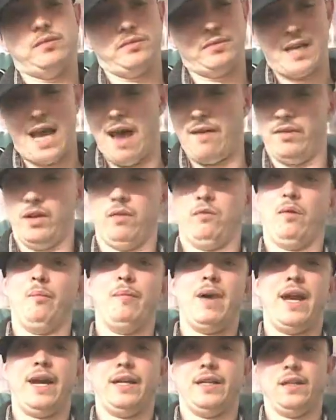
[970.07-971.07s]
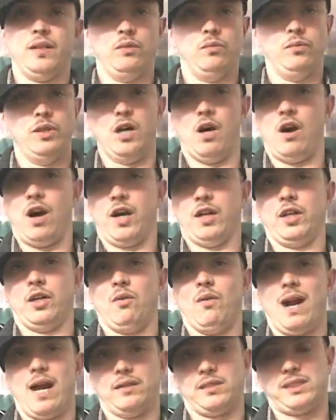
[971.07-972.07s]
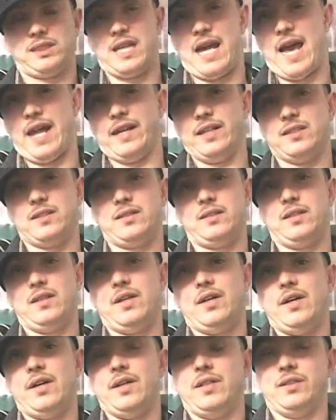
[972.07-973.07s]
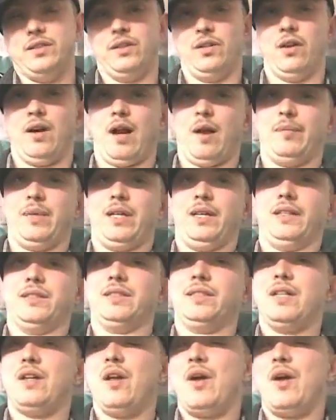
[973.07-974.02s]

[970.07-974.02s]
having to remain in a real underground status. You know what I mean?